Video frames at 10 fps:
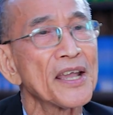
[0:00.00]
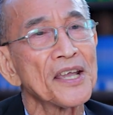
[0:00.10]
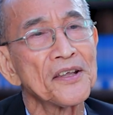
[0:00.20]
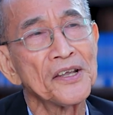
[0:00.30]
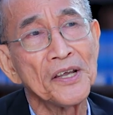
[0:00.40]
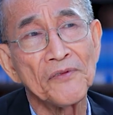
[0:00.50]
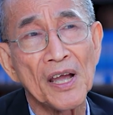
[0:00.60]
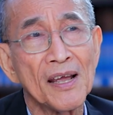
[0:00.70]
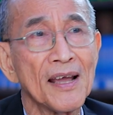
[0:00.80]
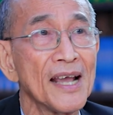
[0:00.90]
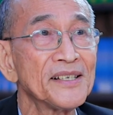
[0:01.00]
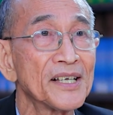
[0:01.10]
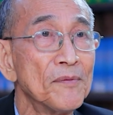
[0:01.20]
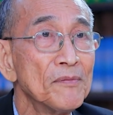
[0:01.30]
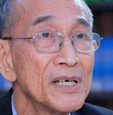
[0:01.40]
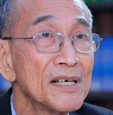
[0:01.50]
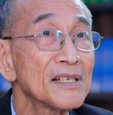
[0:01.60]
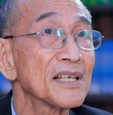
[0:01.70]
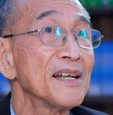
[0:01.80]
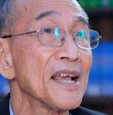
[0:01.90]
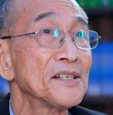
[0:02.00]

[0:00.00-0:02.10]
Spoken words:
I can give examples,